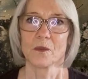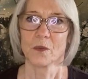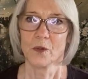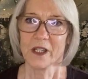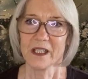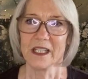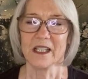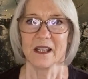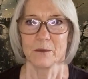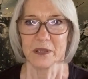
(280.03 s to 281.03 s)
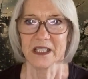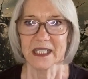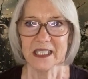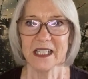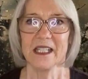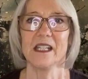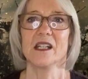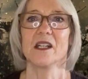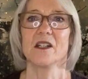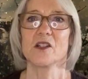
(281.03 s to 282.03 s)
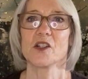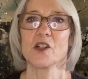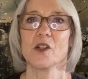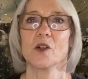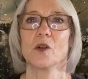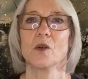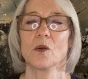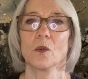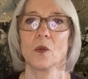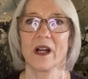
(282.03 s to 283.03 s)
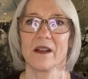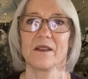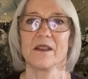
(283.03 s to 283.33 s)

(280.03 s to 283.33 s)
really plugging into what